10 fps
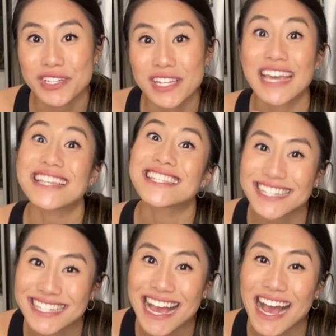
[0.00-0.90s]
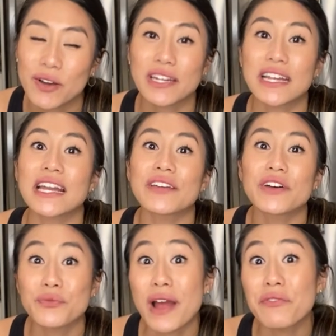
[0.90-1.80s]
to like sit down and kind of
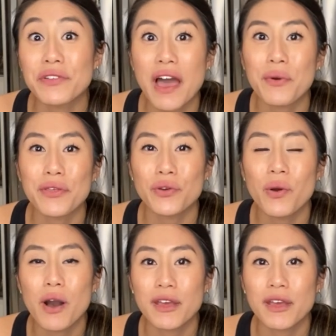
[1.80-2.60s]
unravel that with you all,